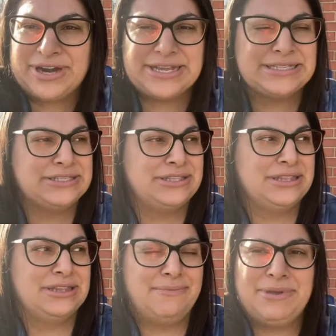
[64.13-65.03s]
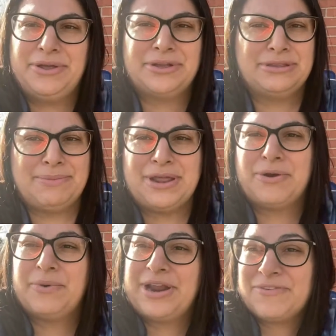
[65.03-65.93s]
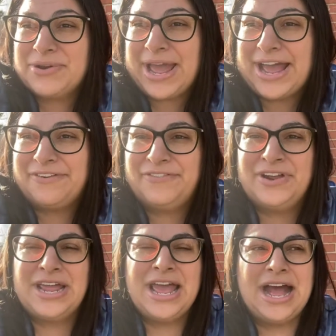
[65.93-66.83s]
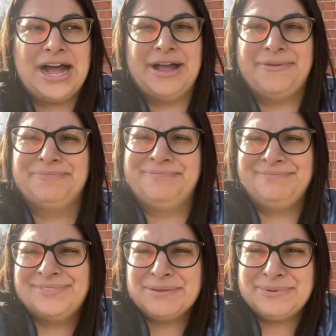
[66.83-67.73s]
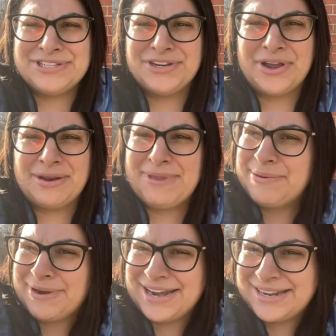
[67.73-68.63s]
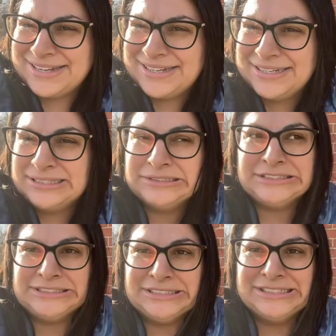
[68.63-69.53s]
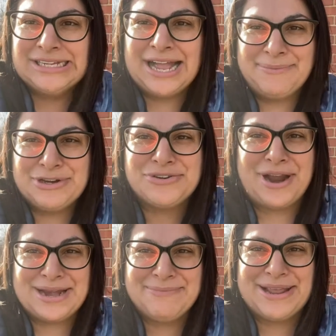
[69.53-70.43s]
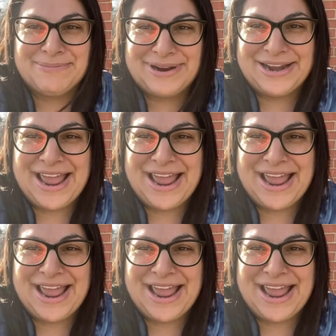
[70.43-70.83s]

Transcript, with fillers: it is, the milk, the butter, whatever you have. Um, but do you know how to make bread? I've been trying to make bread